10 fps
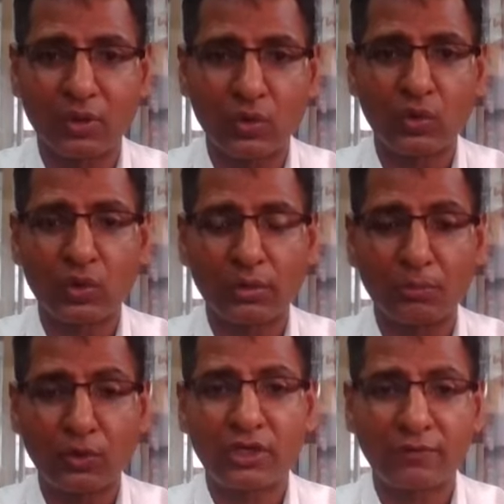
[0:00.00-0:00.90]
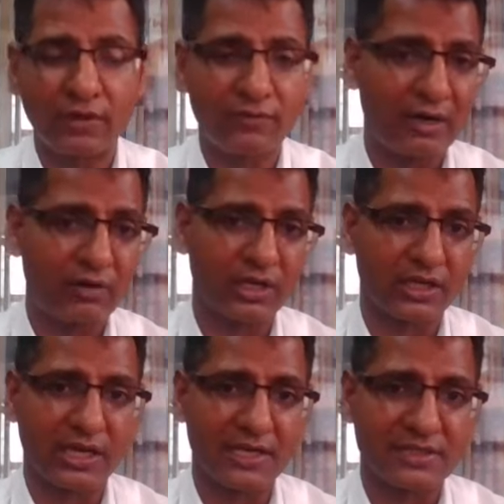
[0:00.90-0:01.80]
goal, motive of our
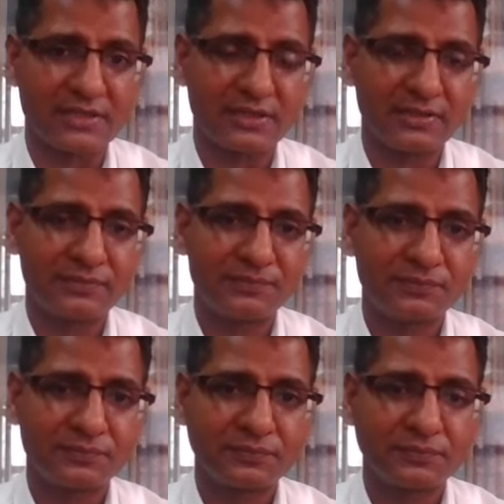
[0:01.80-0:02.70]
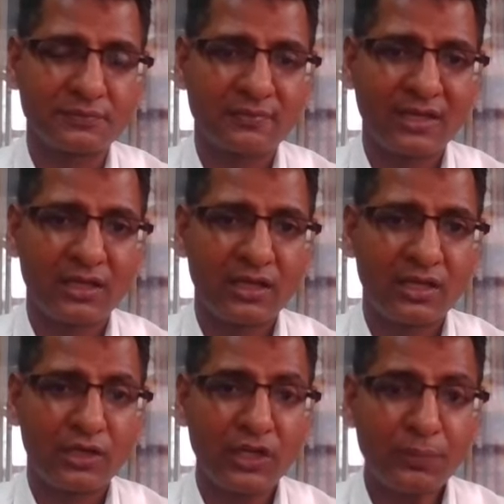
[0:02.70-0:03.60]
organization.
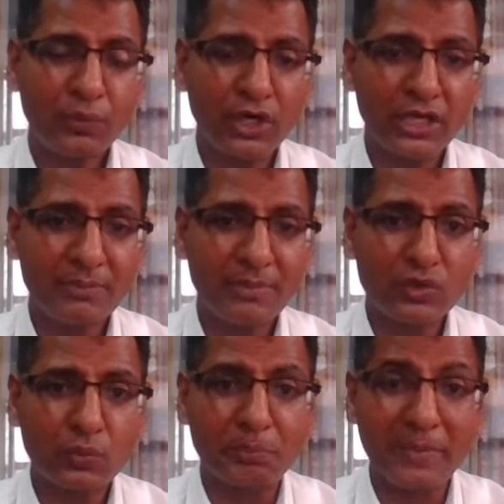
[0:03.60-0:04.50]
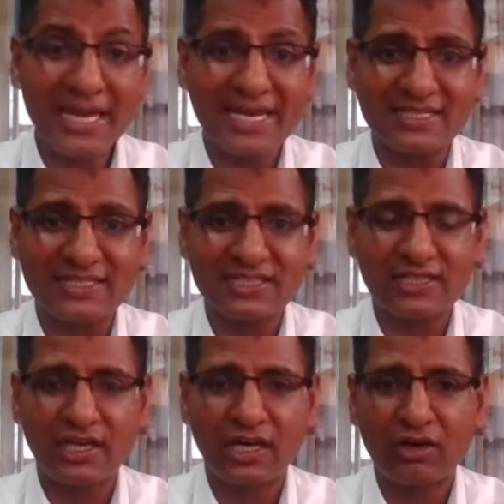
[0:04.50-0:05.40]
If we are unable to match
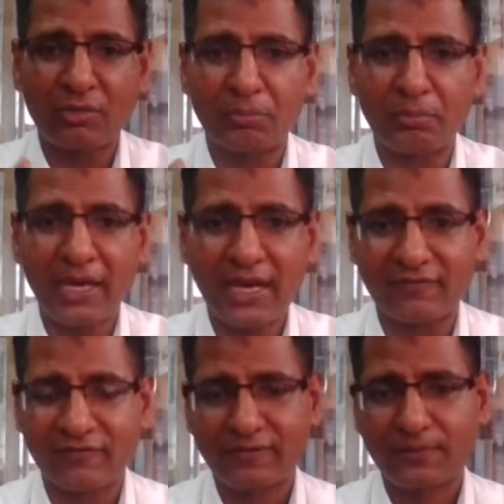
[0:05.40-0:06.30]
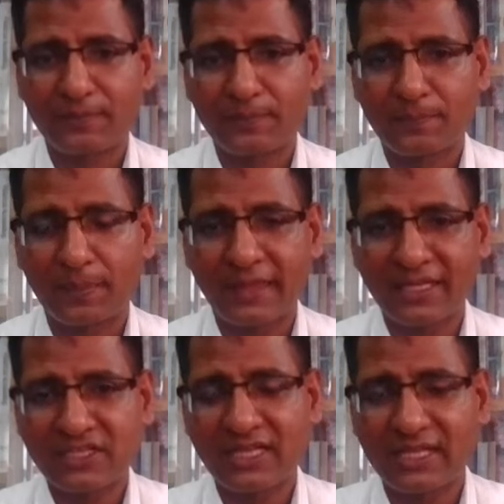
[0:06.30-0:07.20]
or map the
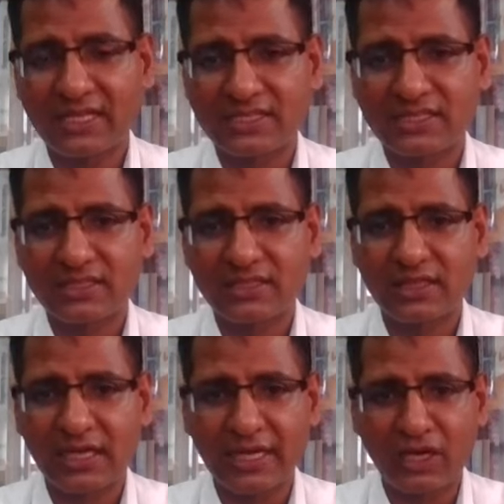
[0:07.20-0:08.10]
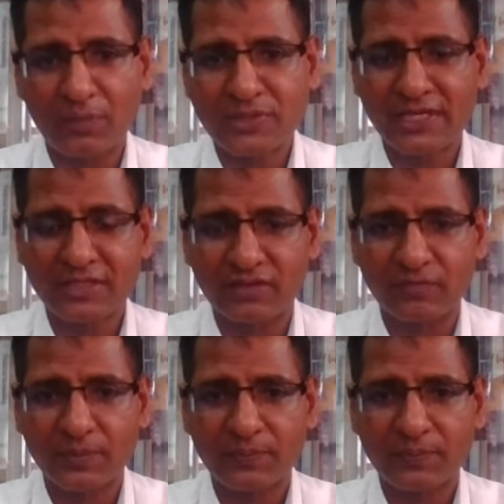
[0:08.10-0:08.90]
skills and objective,